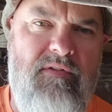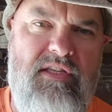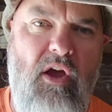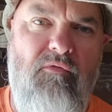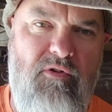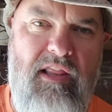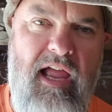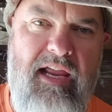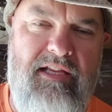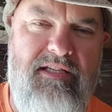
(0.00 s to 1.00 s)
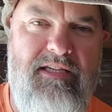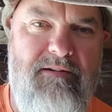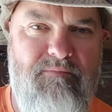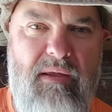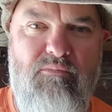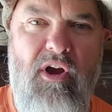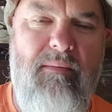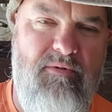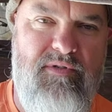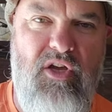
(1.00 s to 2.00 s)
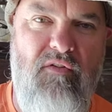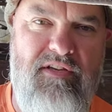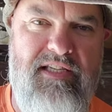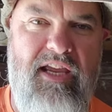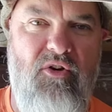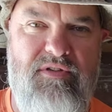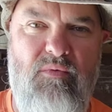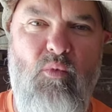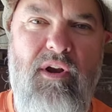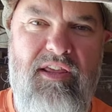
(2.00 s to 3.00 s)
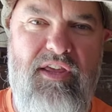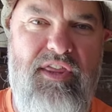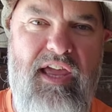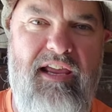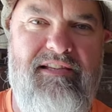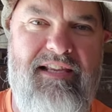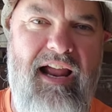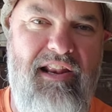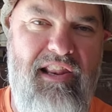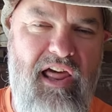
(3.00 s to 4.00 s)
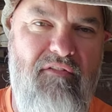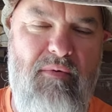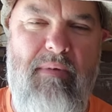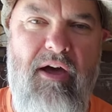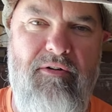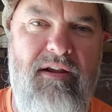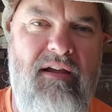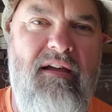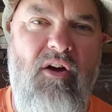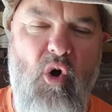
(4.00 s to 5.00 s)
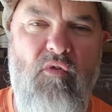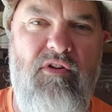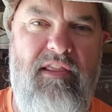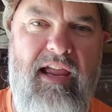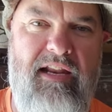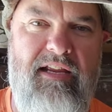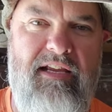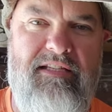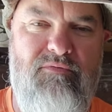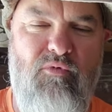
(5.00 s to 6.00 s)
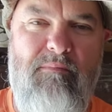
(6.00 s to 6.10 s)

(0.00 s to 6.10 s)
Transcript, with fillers: self-reliance and problem-solving skills. And one of the things that I love about overlanding is